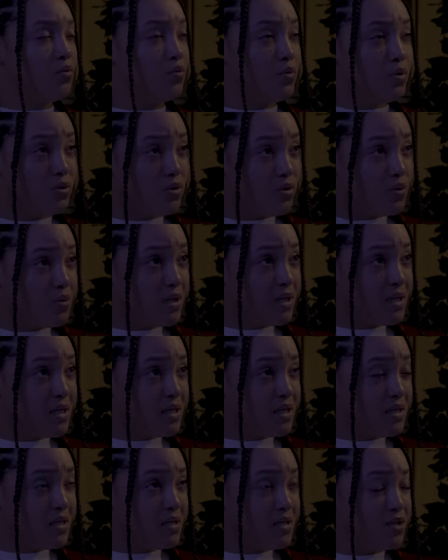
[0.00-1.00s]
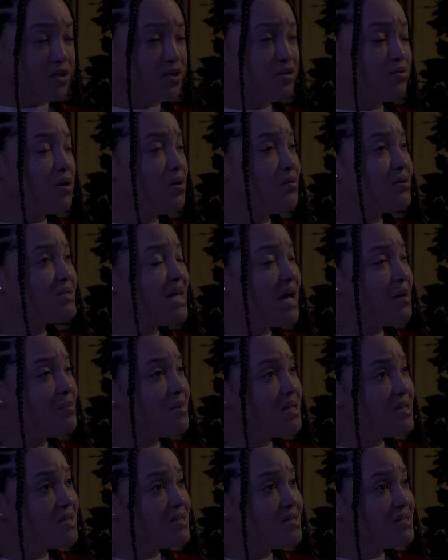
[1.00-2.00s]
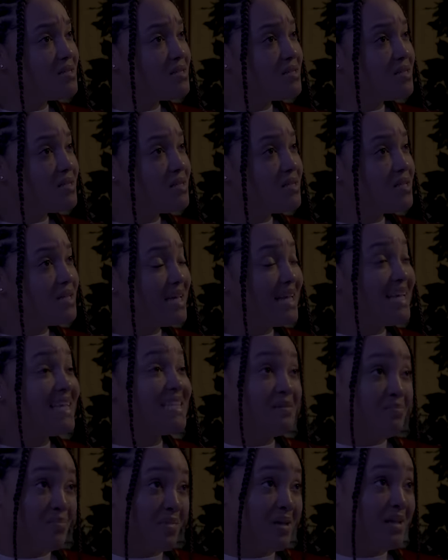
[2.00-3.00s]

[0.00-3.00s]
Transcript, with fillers: Real quick? Do you know what time it is? It's